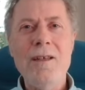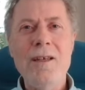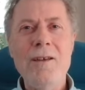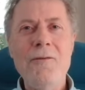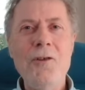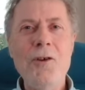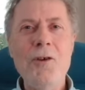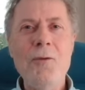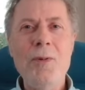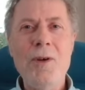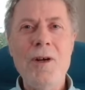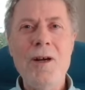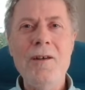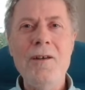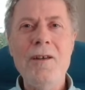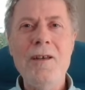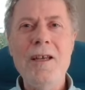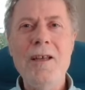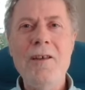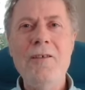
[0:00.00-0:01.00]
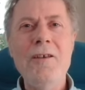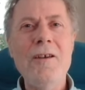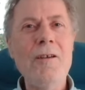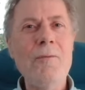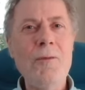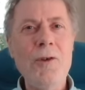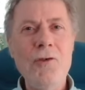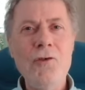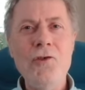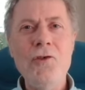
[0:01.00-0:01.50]
If your partner is an
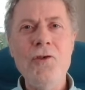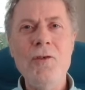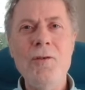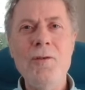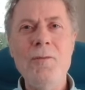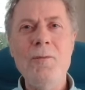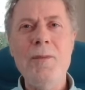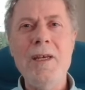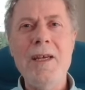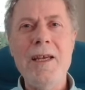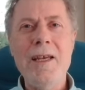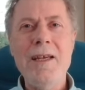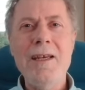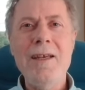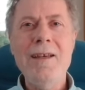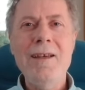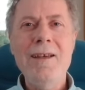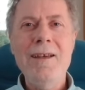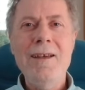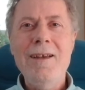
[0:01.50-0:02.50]
emotional being,